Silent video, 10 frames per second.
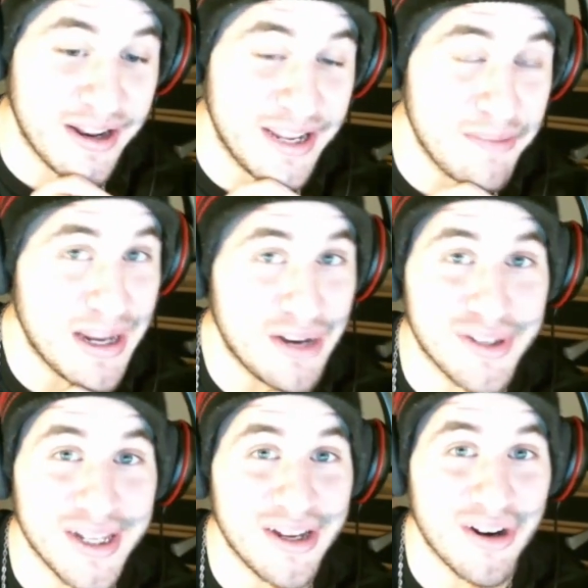means
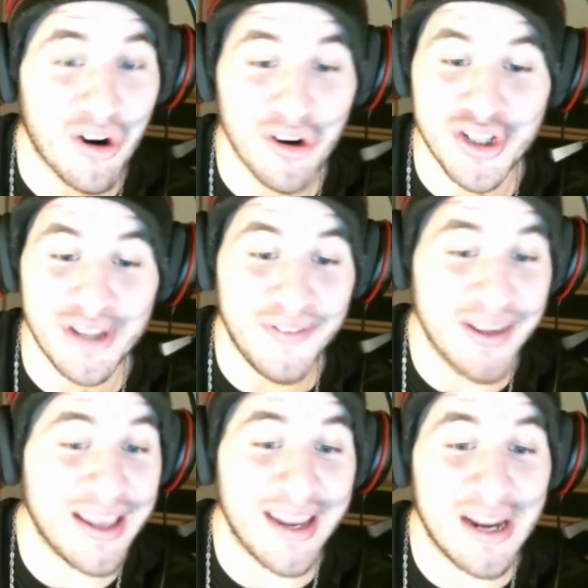it, or just
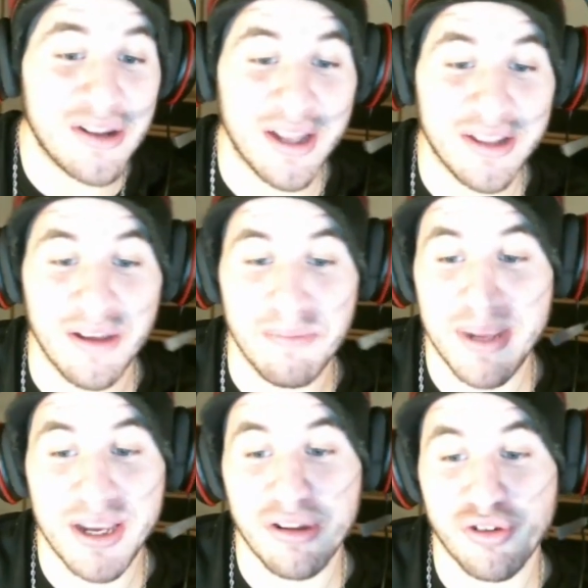Vegan Games like the
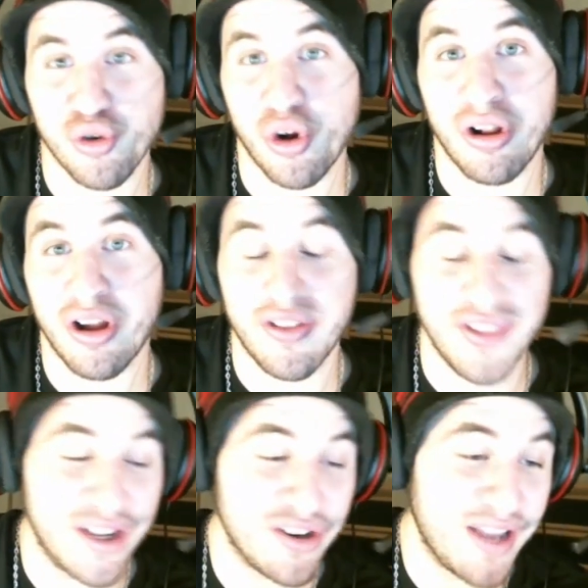biggest troll on
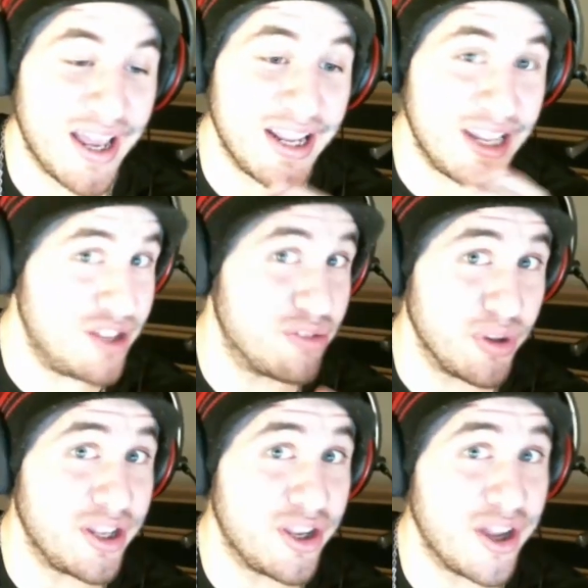the internet, he's
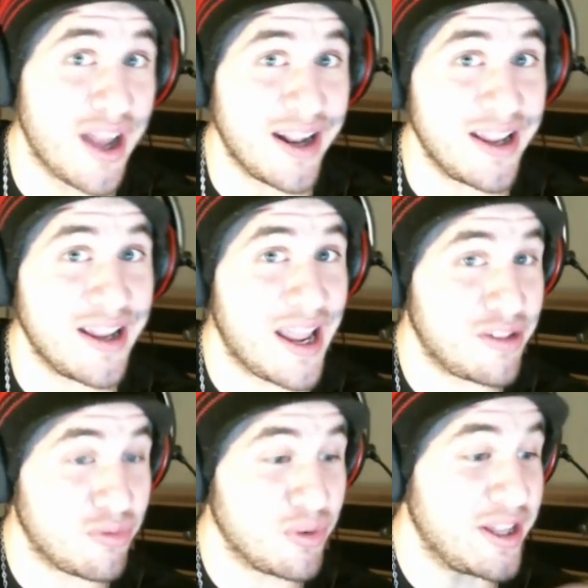really good at it, and
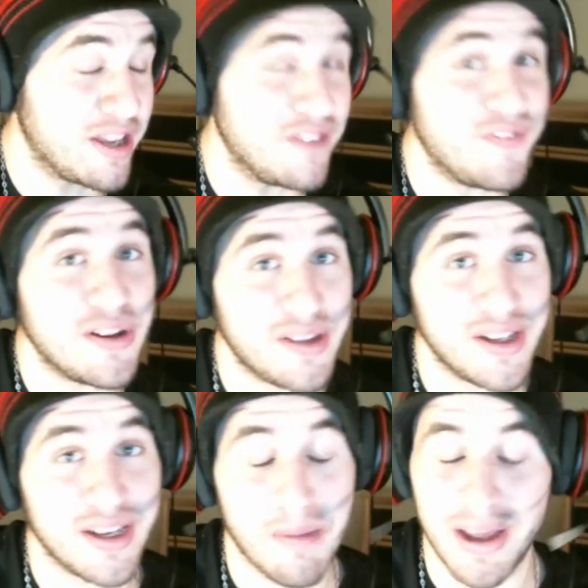he's really
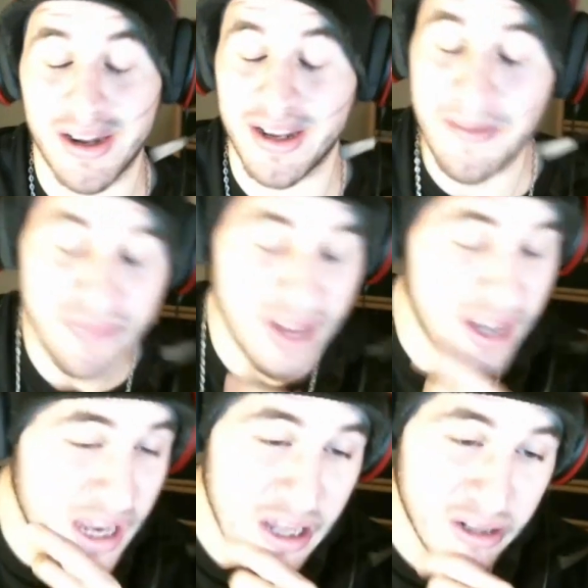convincing about it.
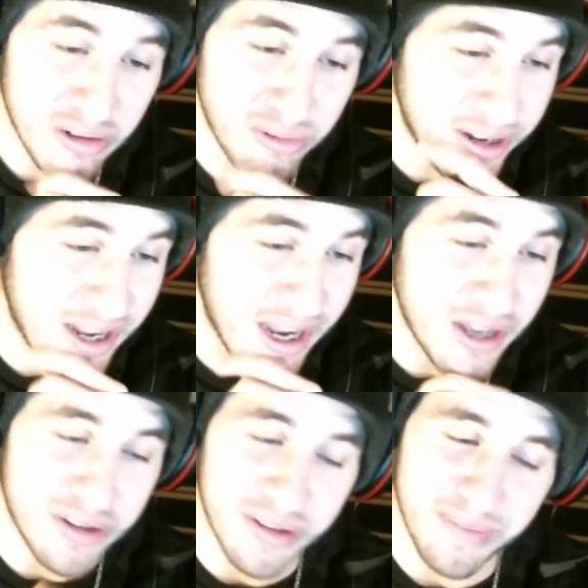So anyway,
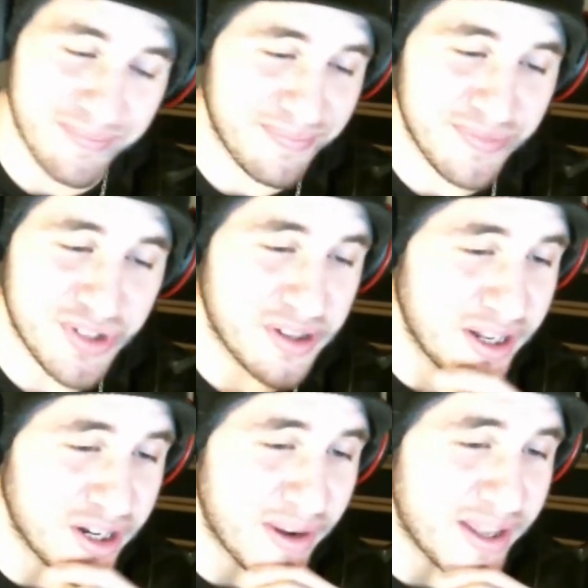guys, just to
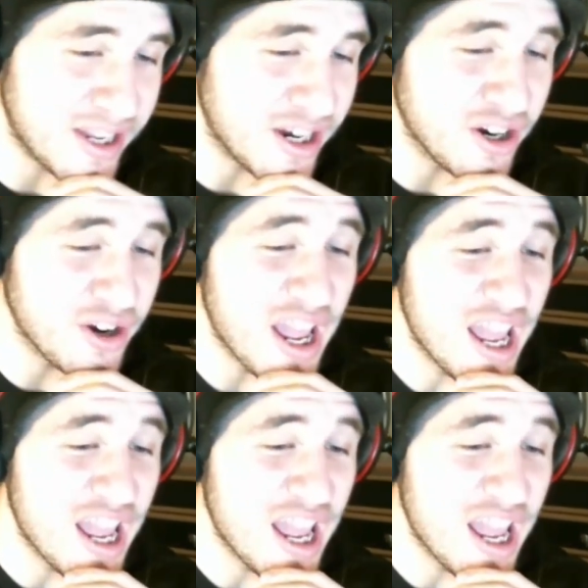end it right here,